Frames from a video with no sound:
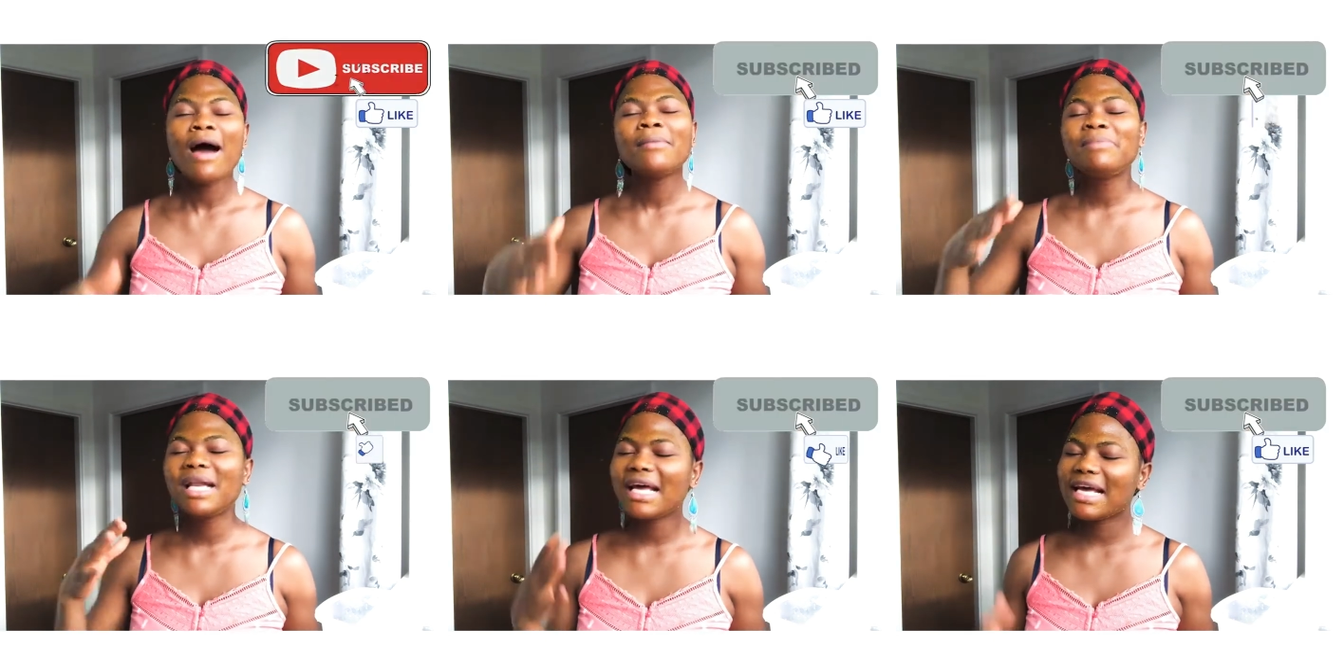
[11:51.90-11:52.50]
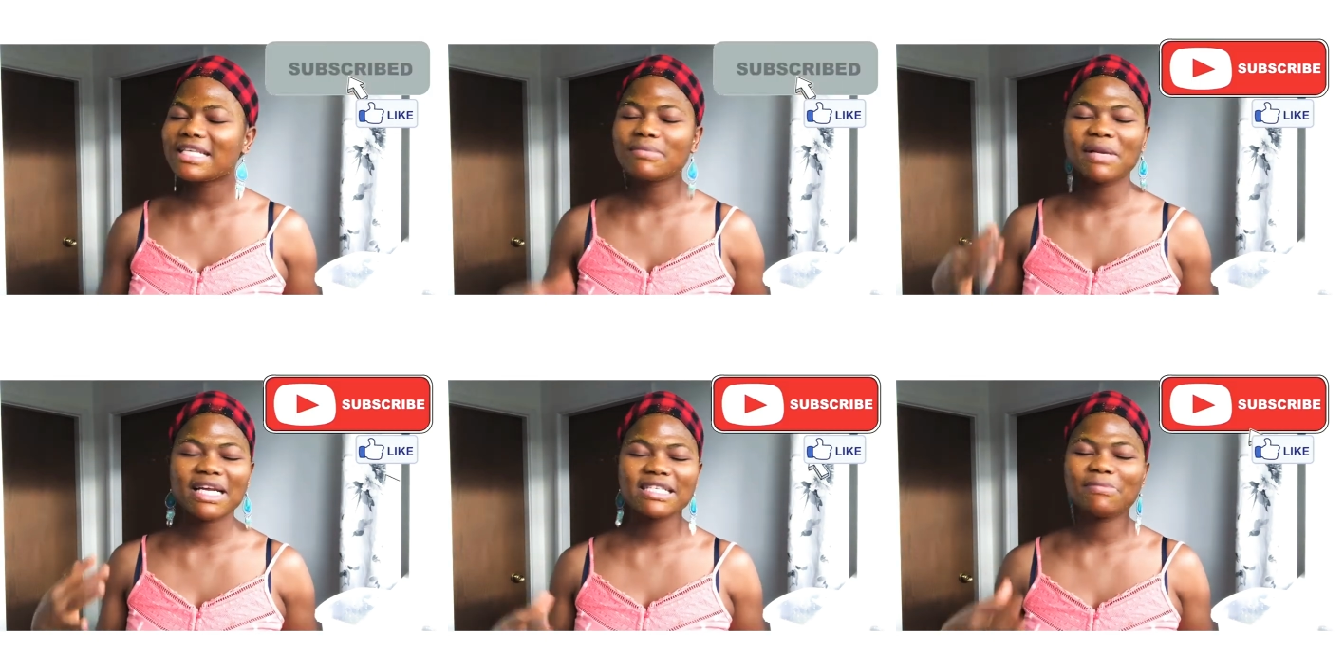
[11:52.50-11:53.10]
Please,
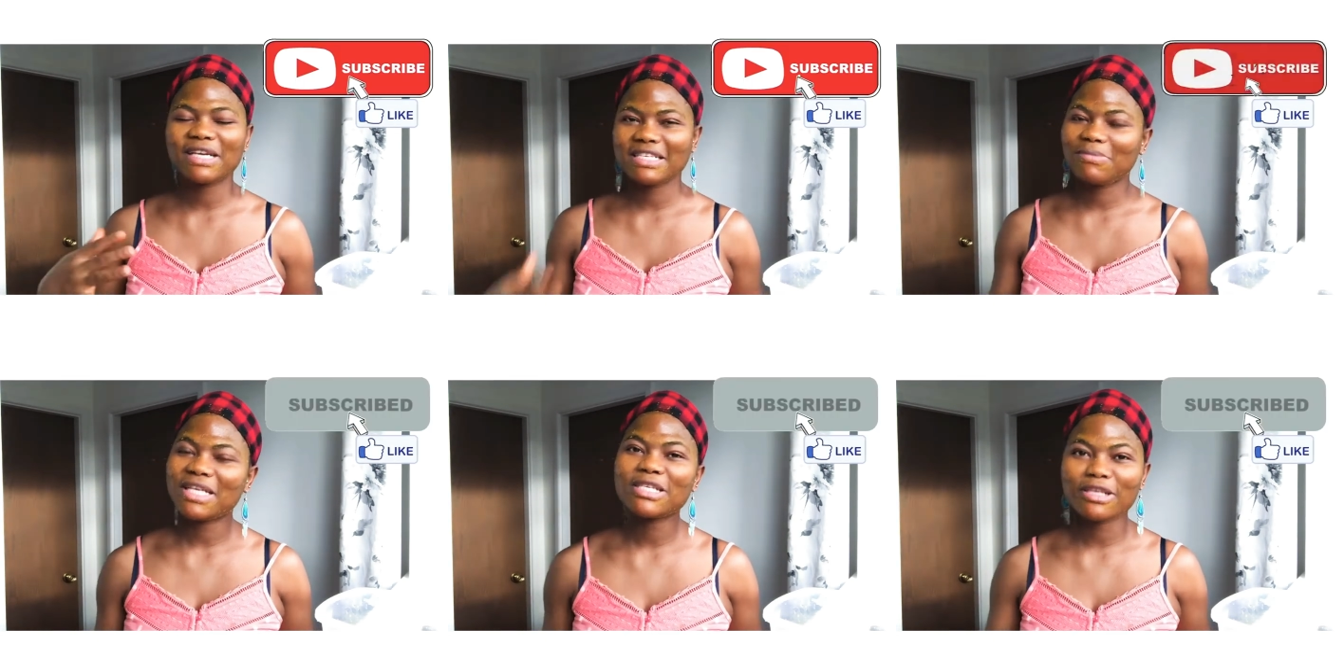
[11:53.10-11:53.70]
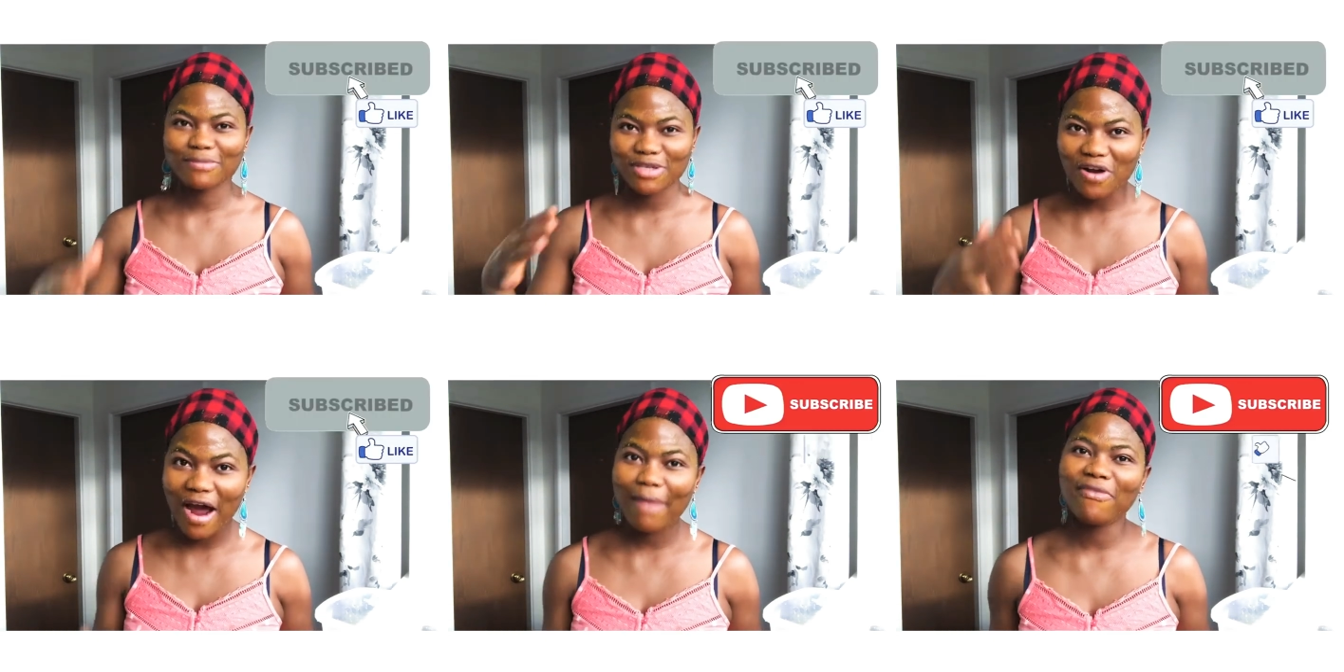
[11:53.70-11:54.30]
please, please, please
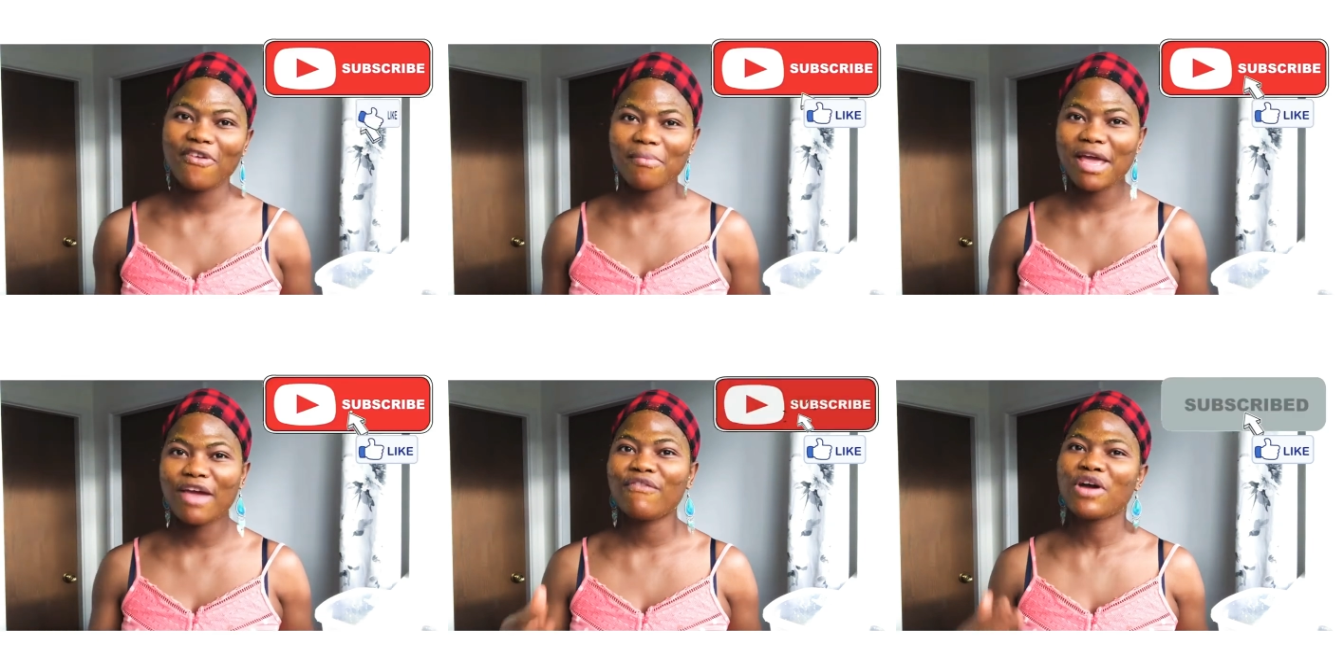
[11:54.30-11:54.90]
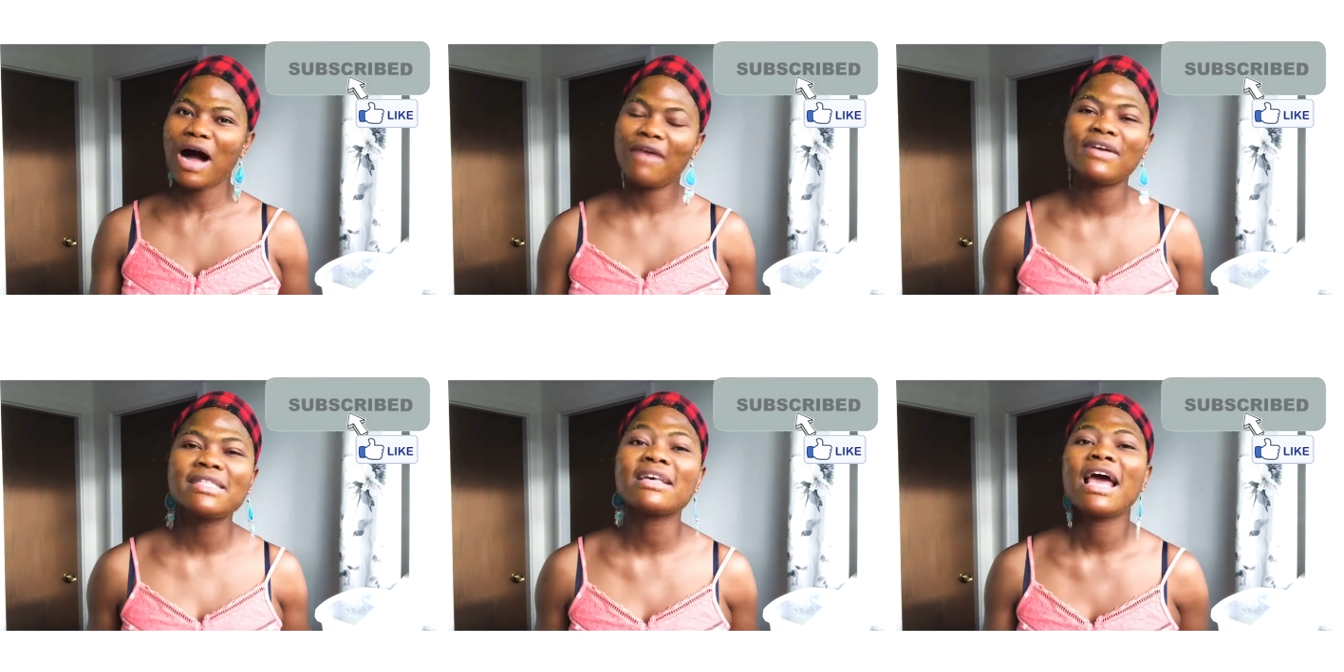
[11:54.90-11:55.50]
subscribe for me if you haven't.